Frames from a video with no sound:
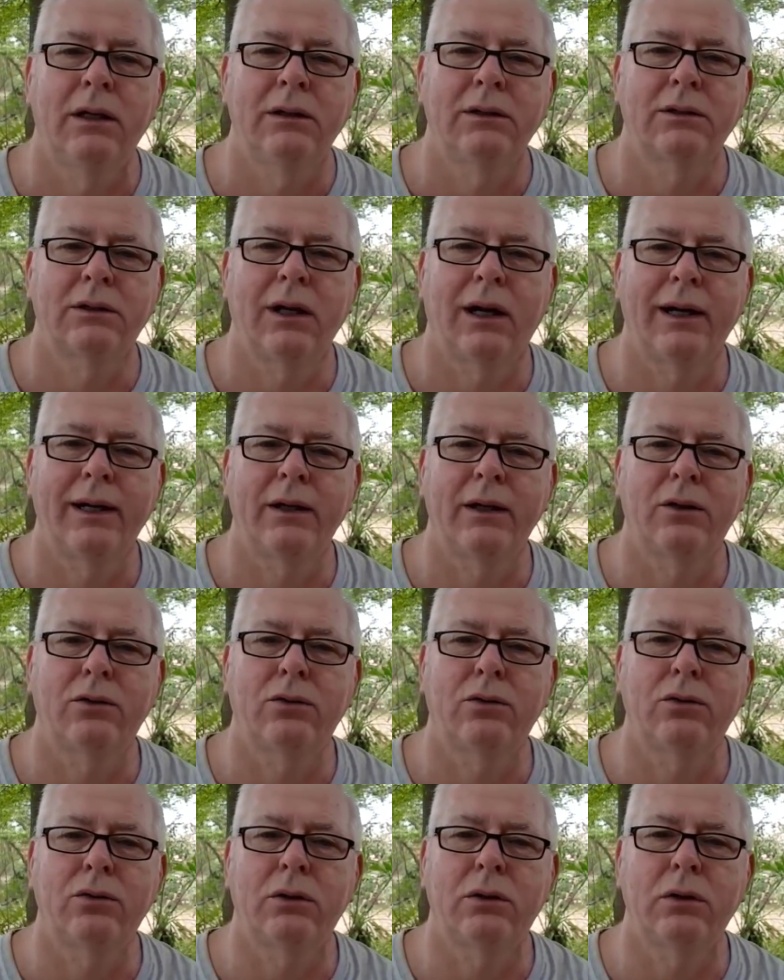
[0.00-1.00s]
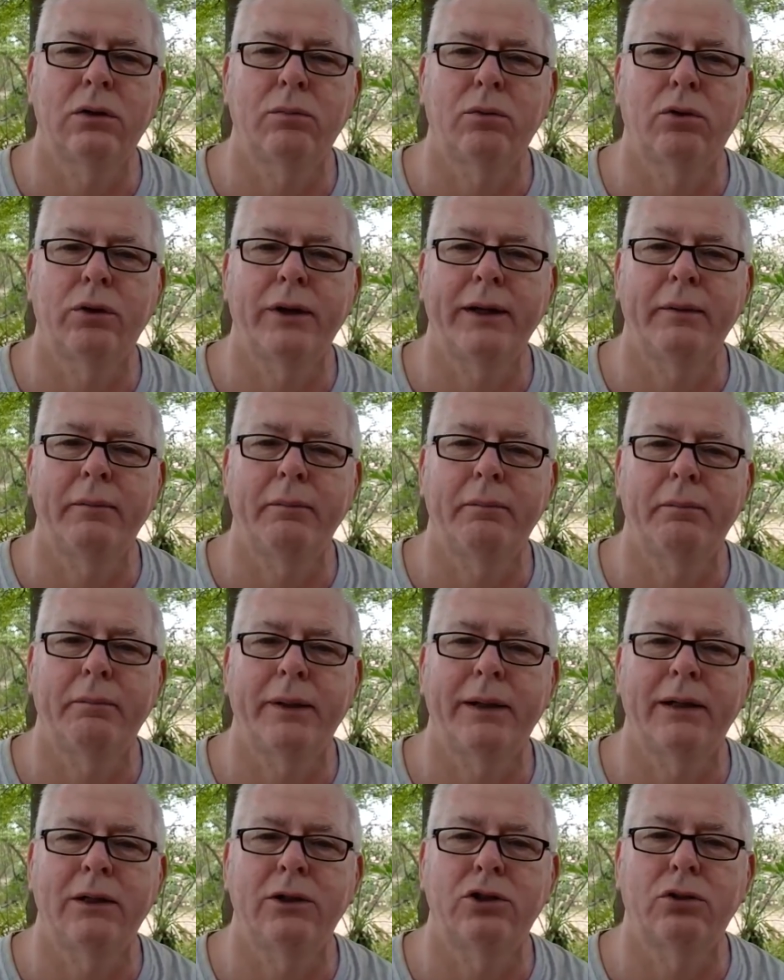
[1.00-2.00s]
Scotty Cool, good morning.
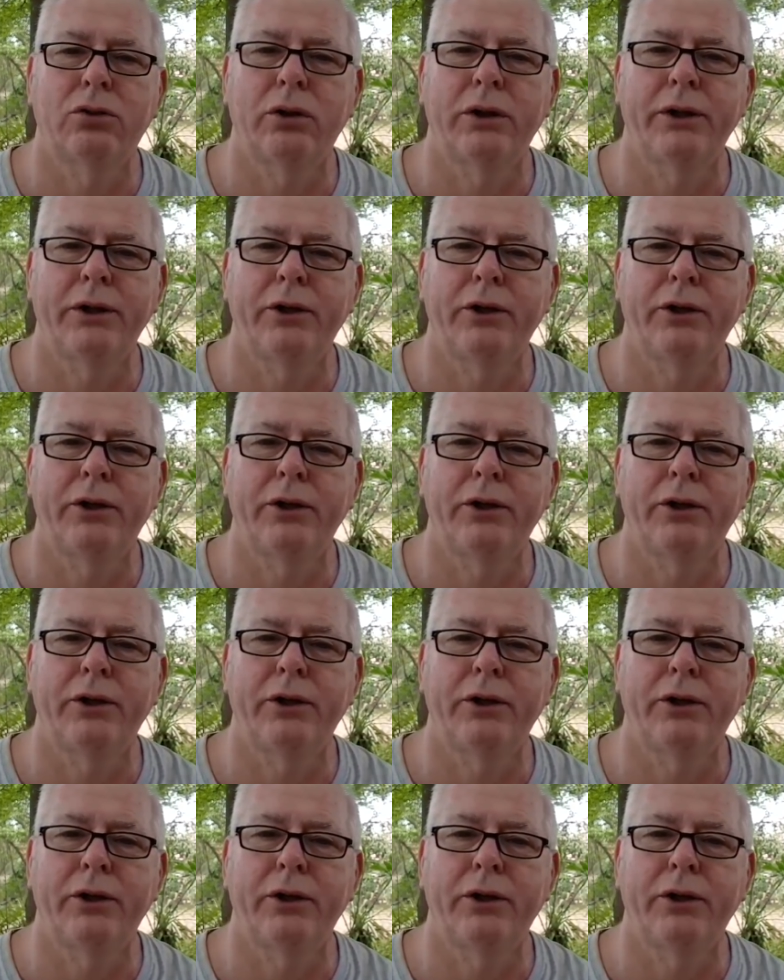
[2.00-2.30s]
Been enjoying